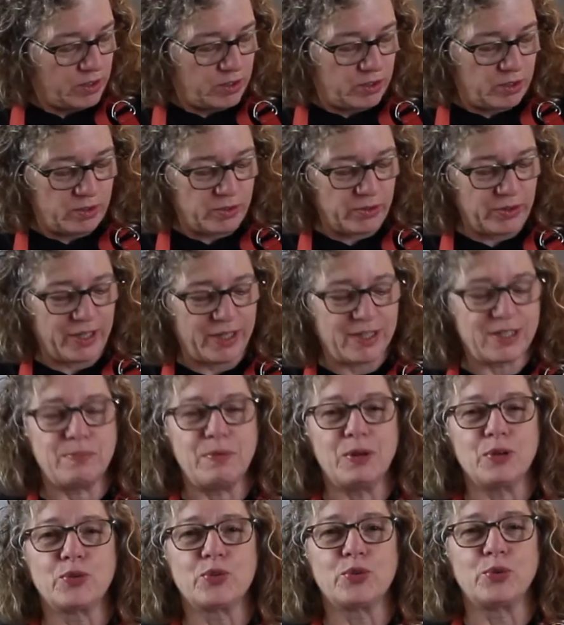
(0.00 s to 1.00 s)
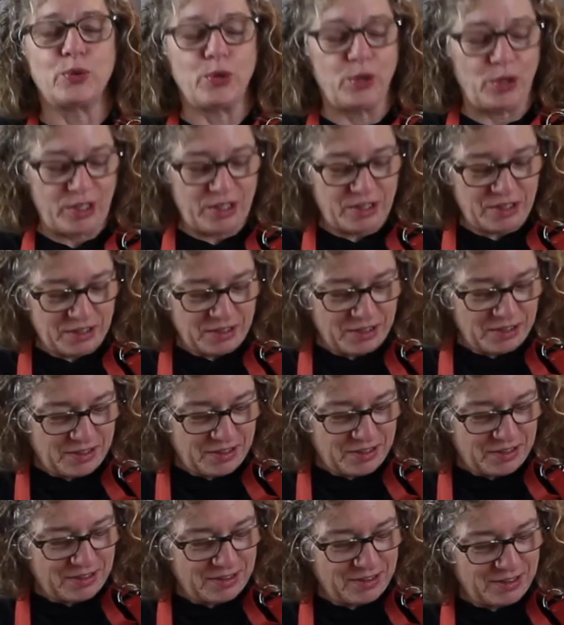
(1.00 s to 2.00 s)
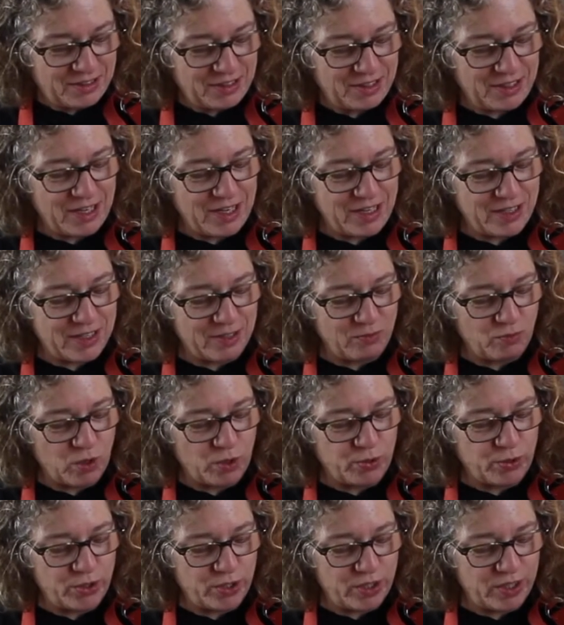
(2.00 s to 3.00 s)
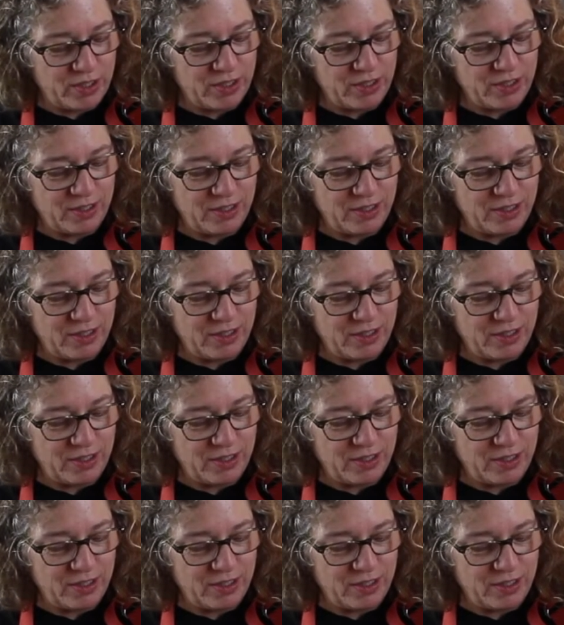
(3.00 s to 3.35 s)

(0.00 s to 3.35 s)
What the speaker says: Oh, they smell so good. Nice and roasted.